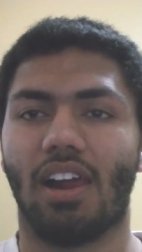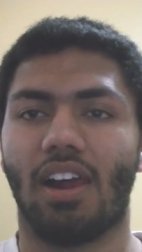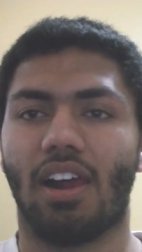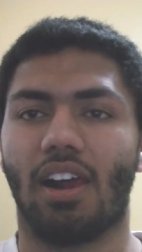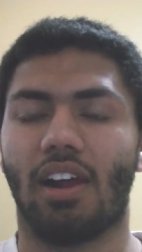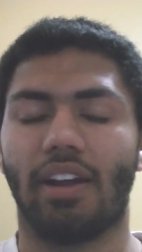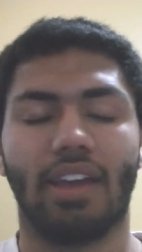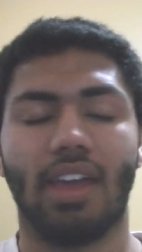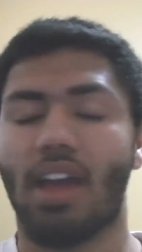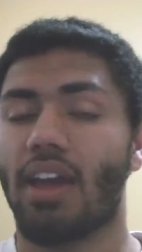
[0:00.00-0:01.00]

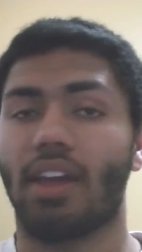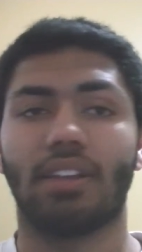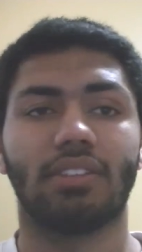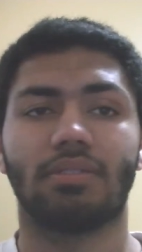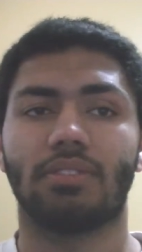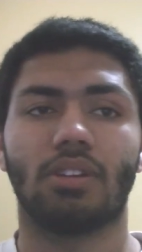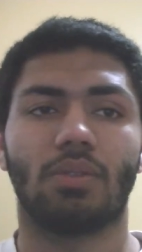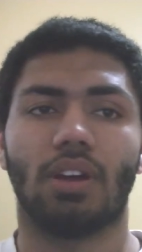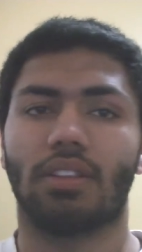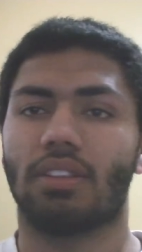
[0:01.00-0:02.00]
Yeah, and you know
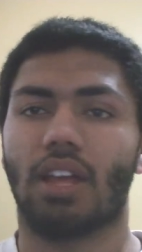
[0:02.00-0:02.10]
what?